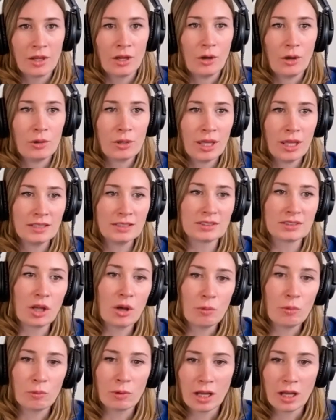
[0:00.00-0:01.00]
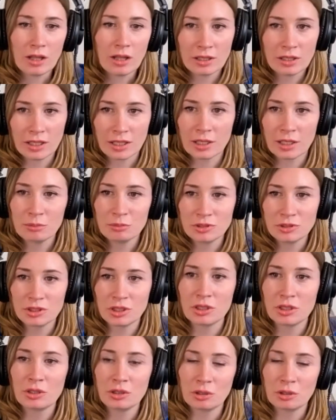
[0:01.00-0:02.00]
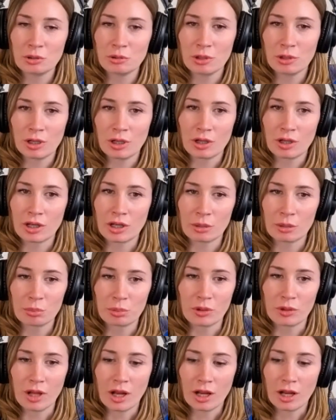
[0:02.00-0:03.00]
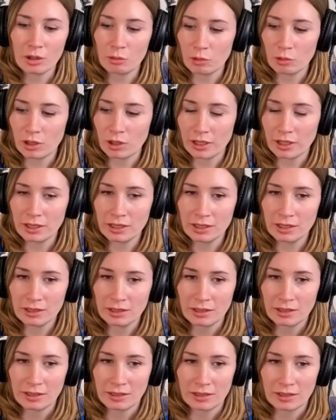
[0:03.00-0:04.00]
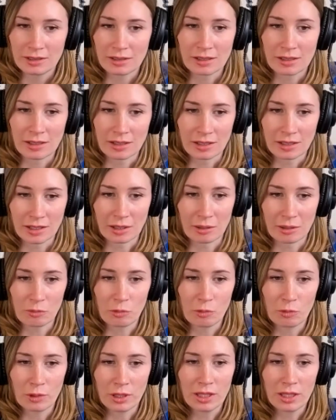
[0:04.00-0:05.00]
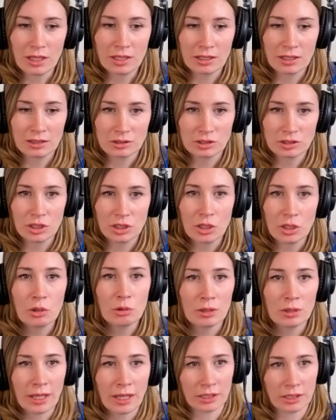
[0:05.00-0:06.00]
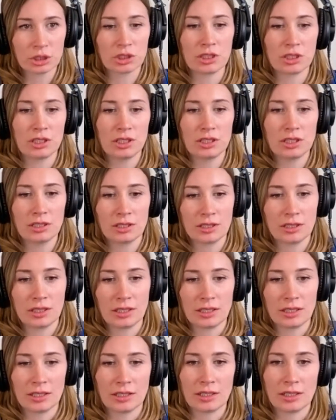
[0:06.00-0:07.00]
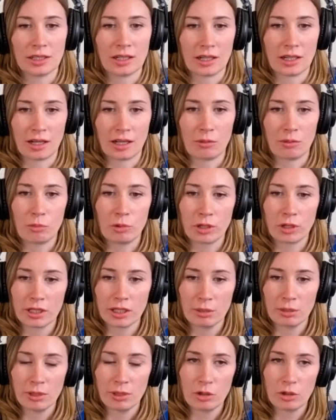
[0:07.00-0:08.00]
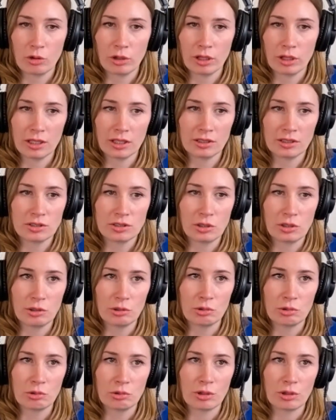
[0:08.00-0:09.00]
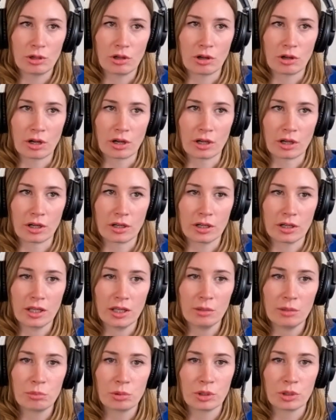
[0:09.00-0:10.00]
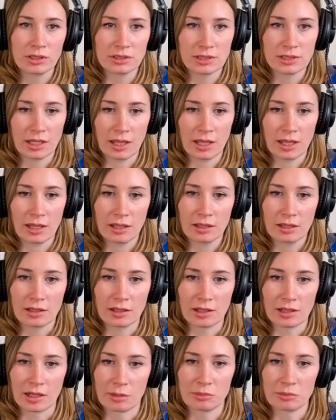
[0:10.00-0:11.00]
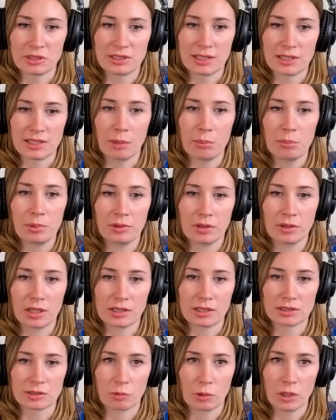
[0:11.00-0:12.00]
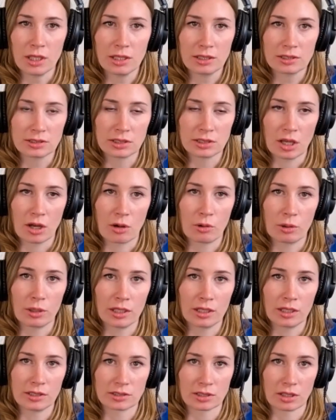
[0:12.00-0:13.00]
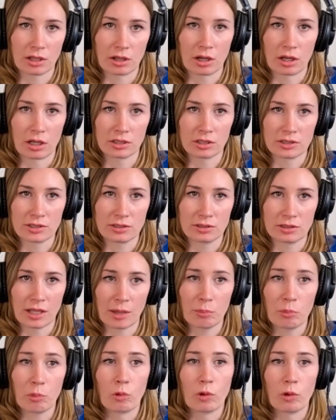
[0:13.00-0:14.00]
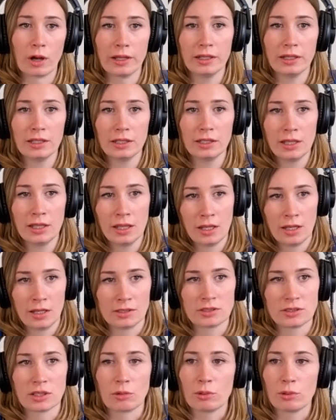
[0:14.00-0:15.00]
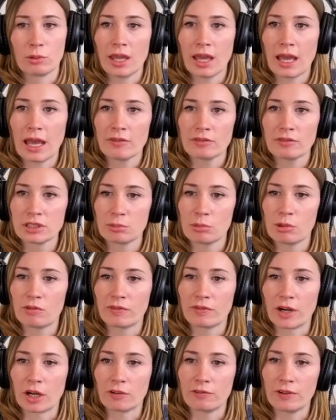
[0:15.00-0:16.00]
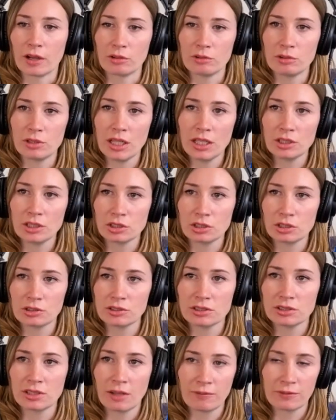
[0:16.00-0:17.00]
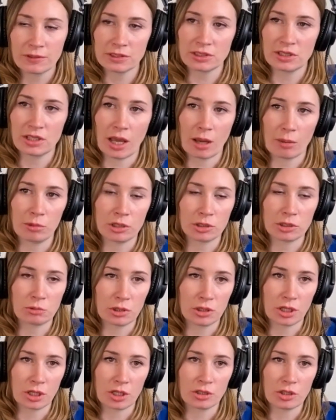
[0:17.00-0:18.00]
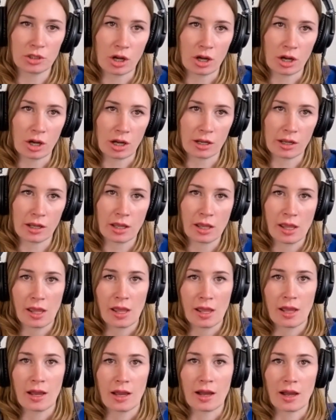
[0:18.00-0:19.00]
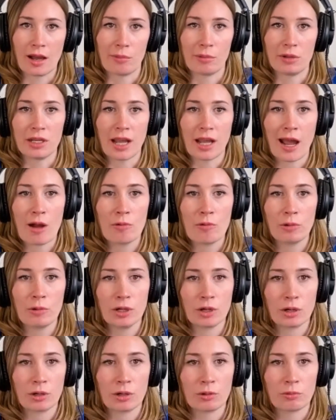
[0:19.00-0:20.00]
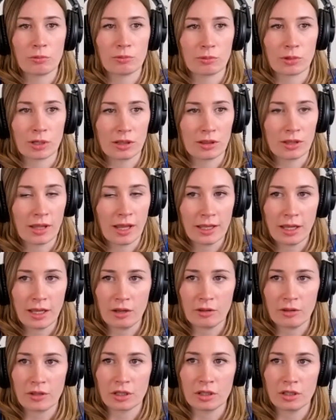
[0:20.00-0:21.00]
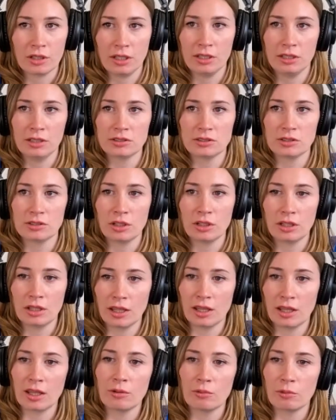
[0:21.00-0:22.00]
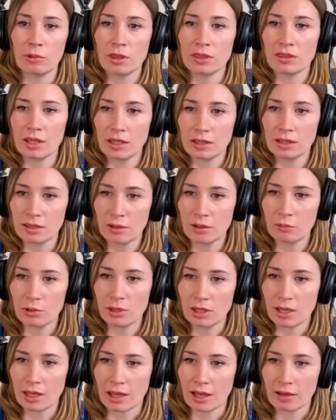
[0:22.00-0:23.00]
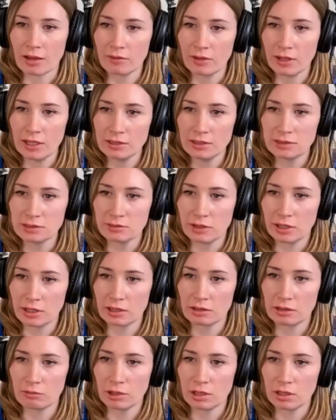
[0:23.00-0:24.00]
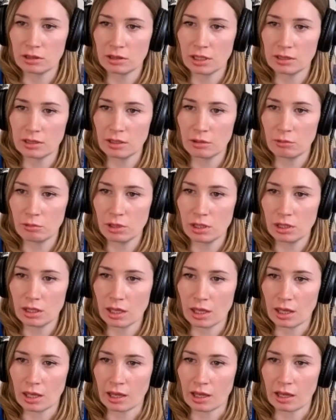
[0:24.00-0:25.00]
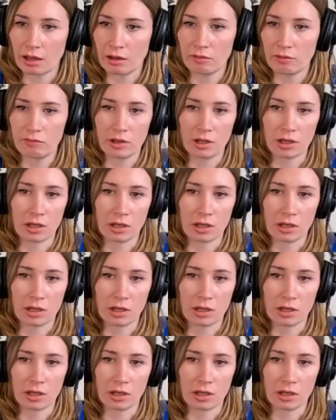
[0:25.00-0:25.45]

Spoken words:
Okay, so welcome to our Block 1 Week 2 lecture. We're going to be going into our imprinting step this week. So it is our step 1. So we have some of our foundational stuff established with our dog. And now we like how their hunt is looking. We think that we have, hey Savannah, we think that we have